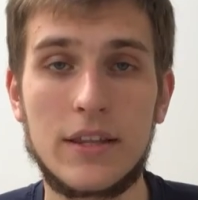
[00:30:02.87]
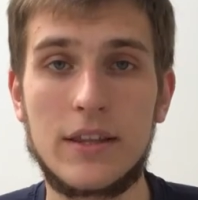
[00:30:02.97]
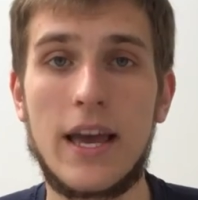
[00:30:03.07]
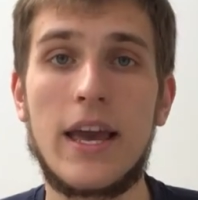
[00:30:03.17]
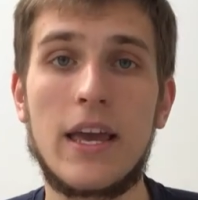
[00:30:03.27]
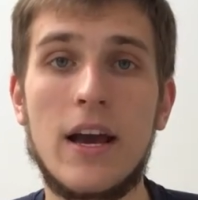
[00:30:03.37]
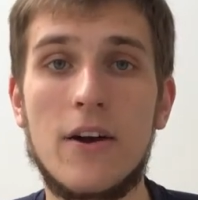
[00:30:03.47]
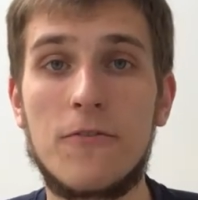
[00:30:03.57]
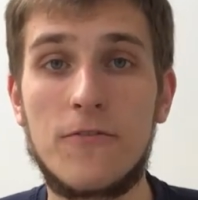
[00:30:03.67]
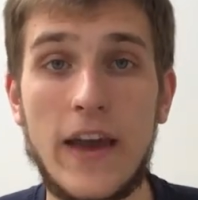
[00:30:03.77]
that they
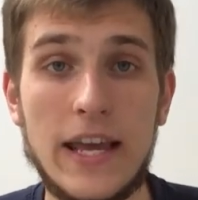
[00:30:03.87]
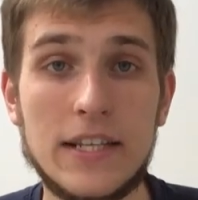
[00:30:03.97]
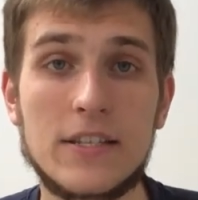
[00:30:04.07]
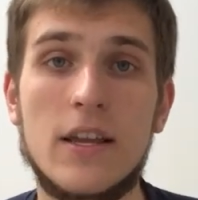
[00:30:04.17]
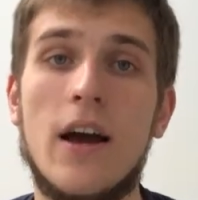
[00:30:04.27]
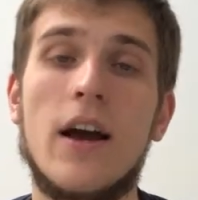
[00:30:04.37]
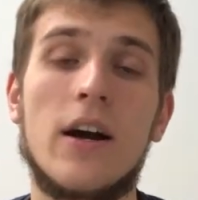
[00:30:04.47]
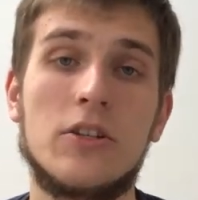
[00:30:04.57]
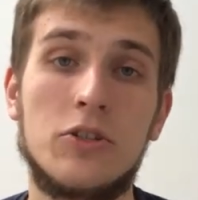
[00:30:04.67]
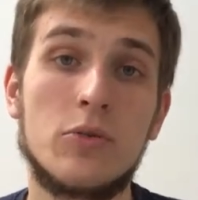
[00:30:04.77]
faced
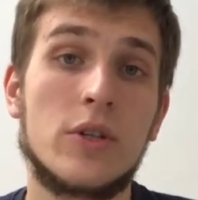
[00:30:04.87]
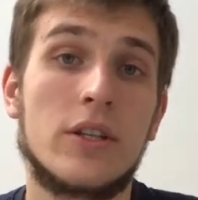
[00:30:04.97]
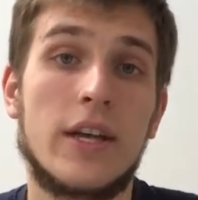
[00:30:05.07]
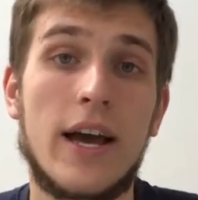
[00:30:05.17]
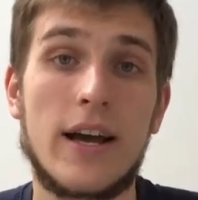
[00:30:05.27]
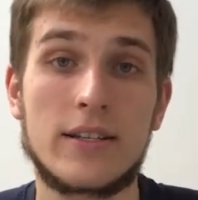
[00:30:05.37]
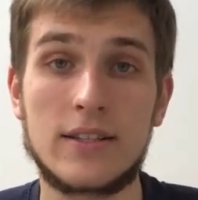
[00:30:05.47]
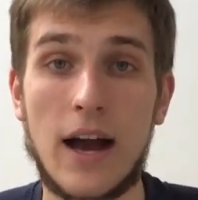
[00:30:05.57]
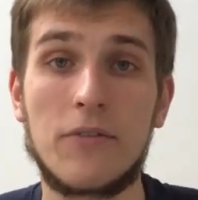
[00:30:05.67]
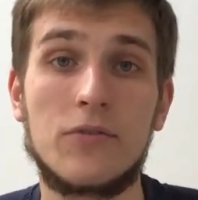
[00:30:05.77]
during the
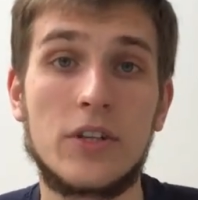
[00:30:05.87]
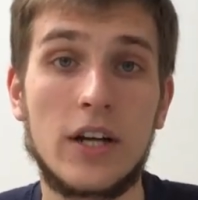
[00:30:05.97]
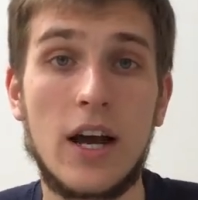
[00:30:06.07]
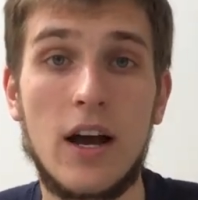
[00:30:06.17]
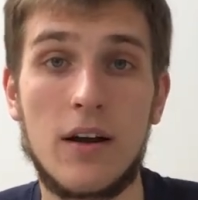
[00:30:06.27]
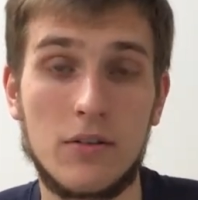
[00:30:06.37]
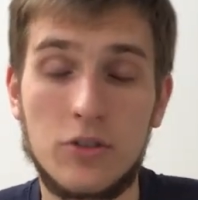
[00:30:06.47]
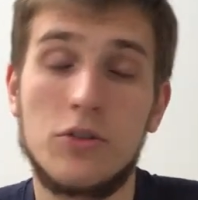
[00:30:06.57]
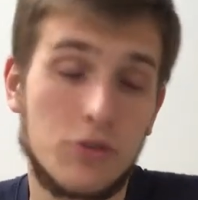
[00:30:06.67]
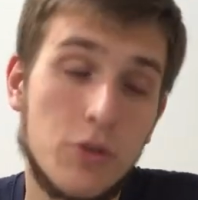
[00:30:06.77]
software,
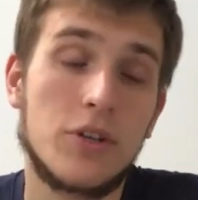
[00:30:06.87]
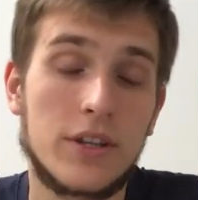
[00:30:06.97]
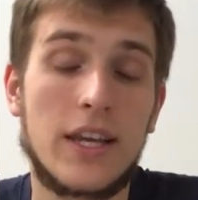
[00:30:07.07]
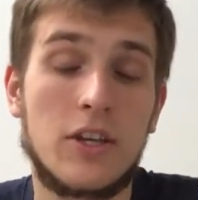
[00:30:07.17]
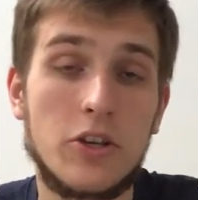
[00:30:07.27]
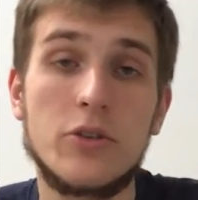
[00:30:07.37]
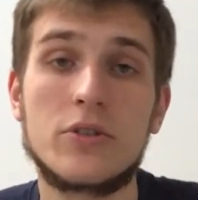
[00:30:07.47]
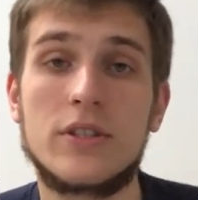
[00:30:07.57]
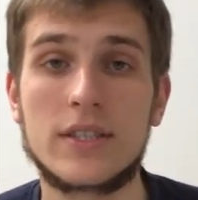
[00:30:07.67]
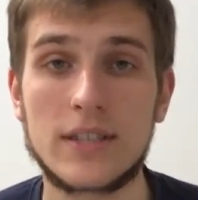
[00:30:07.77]
during they
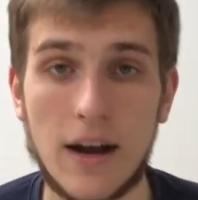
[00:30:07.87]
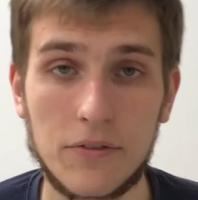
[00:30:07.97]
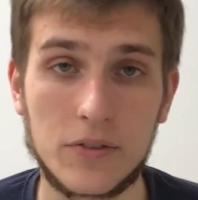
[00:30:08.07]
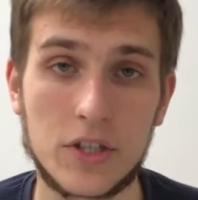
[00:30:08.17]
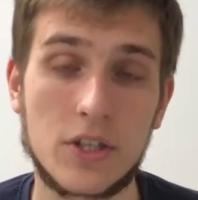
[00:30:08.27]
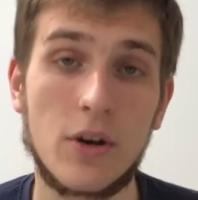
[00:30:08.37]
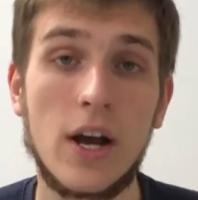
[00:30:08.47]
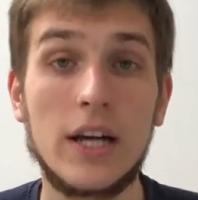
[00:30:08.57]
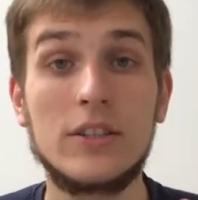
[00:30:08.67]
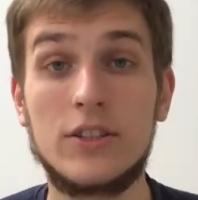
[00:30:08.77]
used the software. So
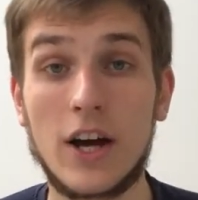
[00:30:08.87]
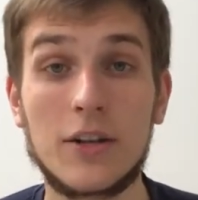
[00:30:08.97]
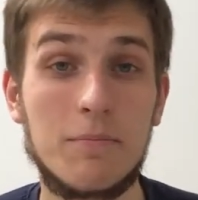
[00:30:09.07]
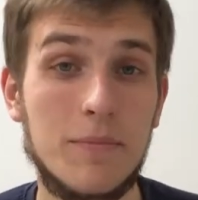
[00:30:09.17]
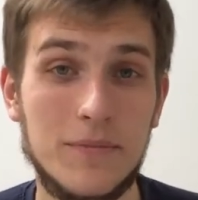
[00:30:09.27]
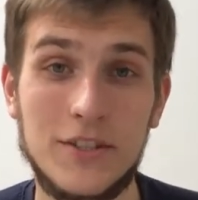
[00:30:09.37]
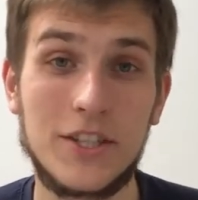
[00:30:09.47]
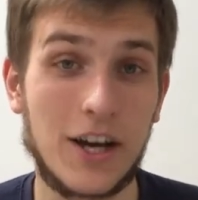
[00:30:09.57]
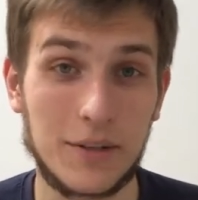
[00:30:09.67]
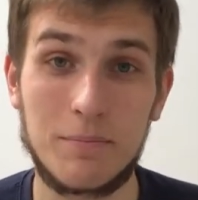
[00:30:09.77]
do
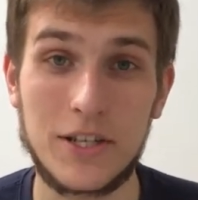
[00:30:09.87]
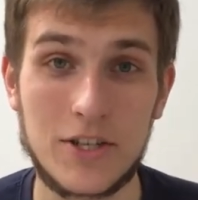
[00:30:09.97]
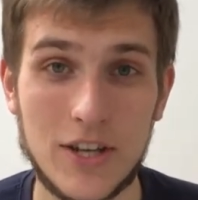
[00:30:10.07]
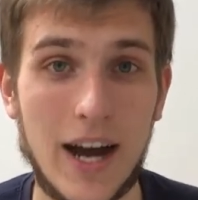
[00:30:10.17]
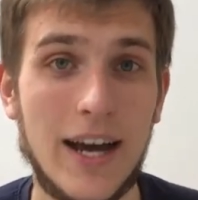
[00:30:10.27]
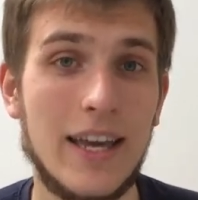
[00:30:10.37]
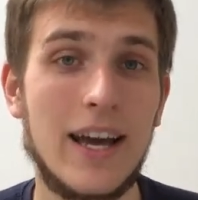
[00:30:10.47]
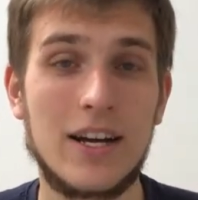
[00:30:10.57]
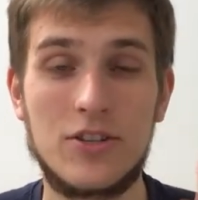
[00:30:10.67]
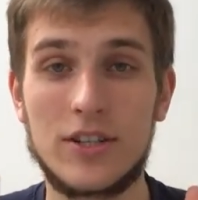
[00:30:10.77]
not be shy,
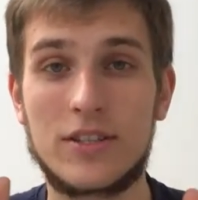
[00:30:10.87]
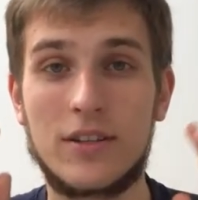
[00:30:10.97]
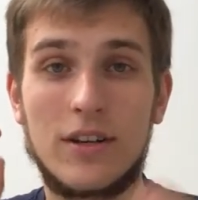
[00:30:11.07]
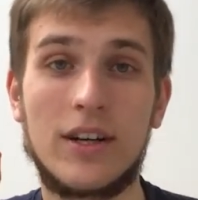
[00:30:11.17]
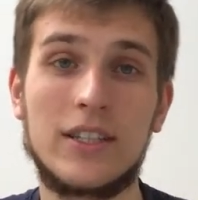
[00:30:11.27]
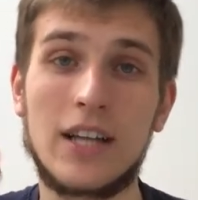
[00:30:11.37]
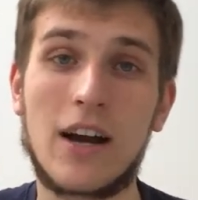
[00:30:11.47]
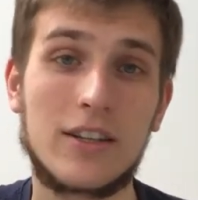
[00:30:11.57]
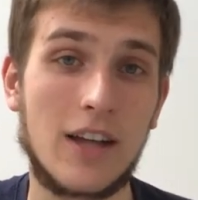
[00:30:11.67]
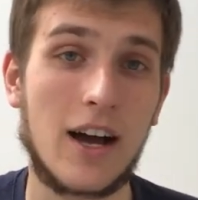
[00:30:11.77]
just
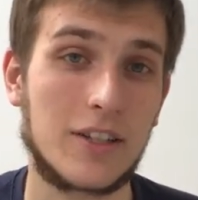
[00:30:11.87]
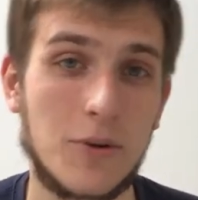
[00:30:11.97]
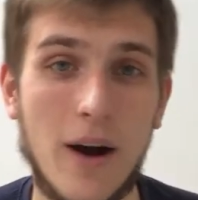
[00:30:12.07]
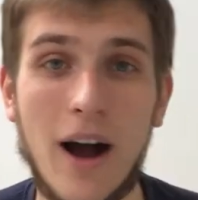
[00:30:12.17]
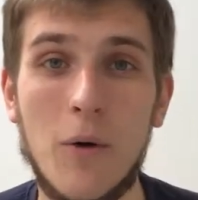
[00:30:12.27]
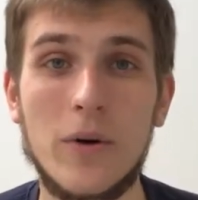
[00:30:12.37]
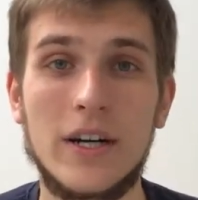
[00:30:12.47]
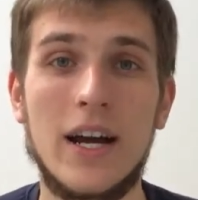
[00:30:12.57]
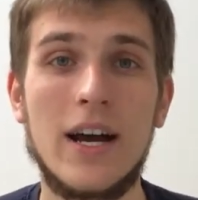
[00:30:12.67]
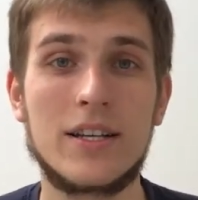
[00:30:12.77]
knock to
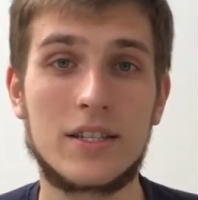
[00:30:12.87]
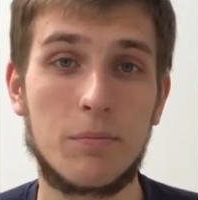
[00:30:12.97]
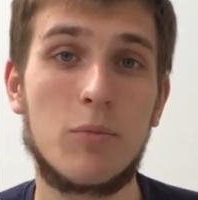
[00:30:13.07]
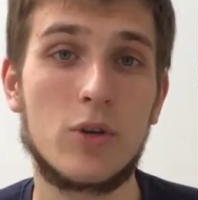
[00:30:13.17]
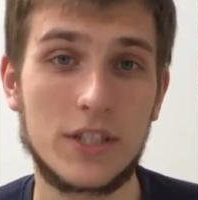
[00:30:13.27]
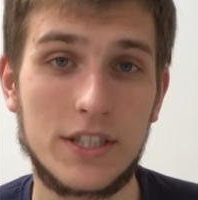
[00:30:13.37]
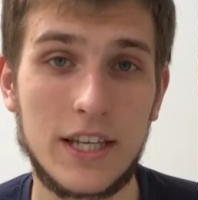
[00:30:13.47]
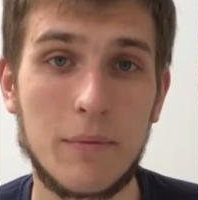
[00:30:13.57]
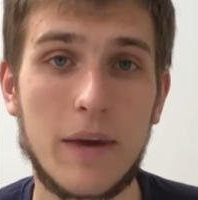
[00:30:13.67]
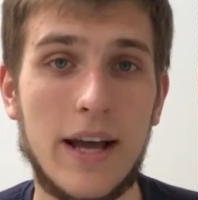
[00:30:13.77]
our support
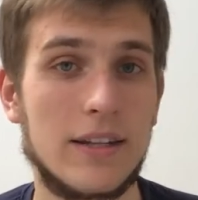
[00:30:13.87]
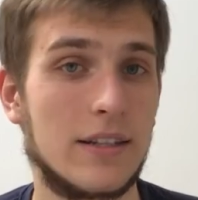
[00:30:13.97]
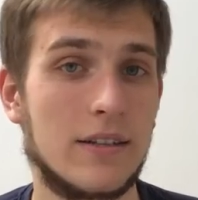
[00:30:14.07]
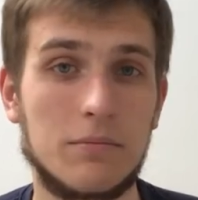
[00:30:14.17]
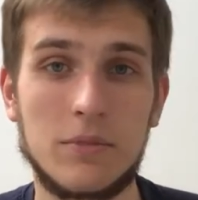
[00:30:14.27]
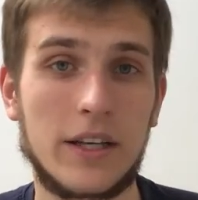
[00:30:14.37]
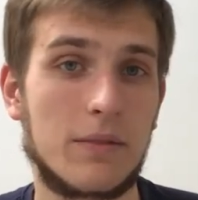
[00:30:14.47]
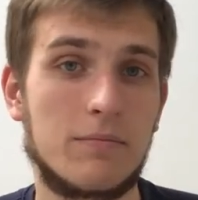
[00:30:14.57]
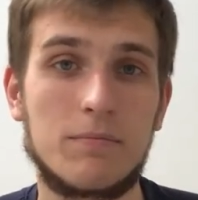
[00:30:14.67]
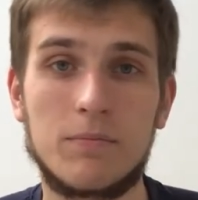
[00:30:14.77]
team and like
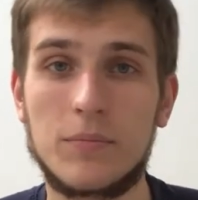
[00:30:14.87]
